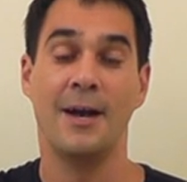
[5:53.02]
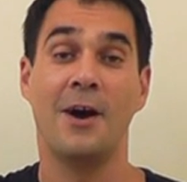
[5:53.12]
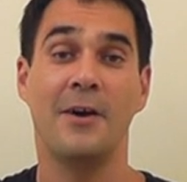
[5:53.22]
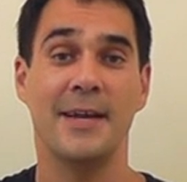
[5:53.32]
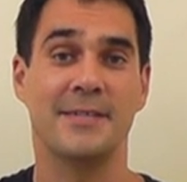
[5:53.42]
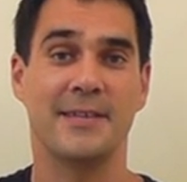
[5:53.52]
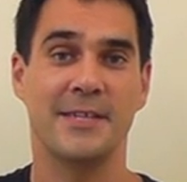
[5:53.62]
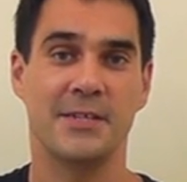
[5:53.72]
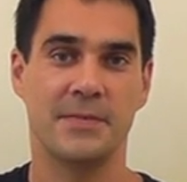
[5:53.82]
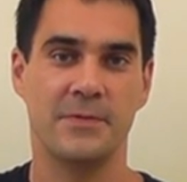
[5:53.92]
All right, so
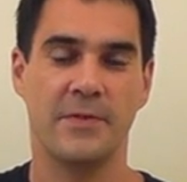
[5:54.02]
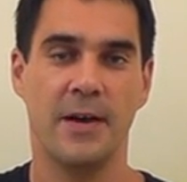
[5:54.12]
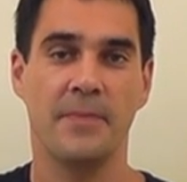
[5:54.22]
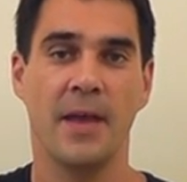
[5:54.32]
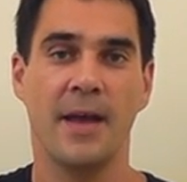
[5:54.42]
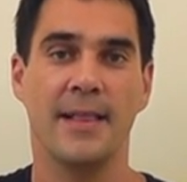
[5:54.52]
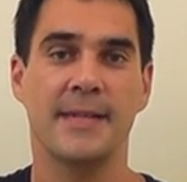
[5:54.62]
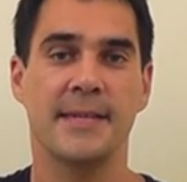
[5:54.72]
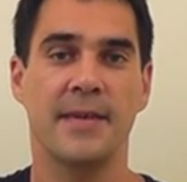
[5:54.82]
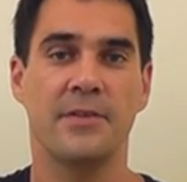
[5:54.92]
let's just move on.
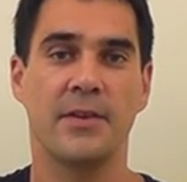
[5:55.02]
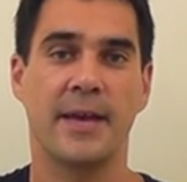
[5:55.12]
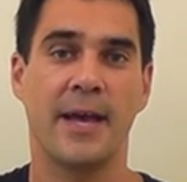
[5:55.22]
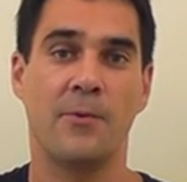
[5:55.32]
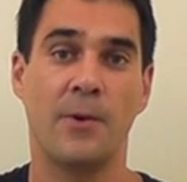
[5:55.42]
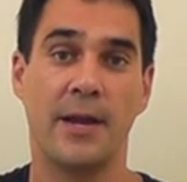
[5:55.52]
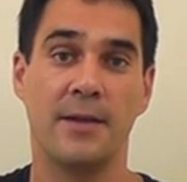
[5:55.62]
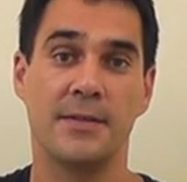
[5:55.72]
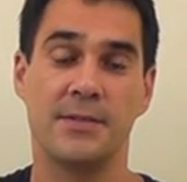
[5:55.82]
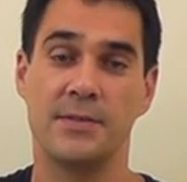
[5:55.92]
Let's have a look at what
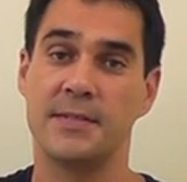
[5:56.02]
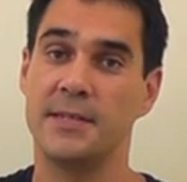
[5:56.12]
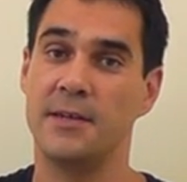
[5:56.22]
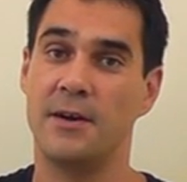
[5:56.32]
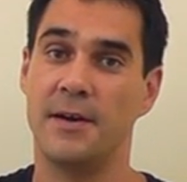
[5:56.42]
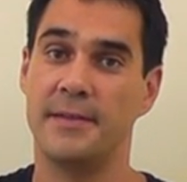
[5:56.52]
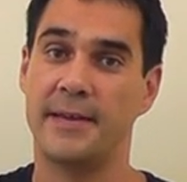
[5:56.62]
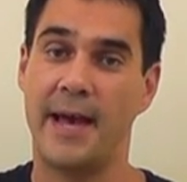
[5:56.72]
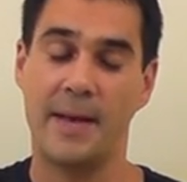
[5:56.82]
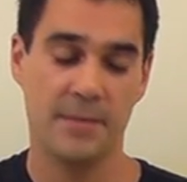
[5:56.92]
else you'll see on
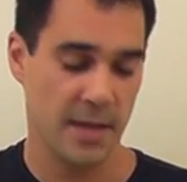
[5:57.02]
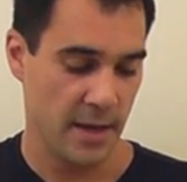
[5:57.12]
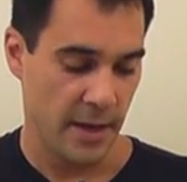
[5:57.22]
tabs.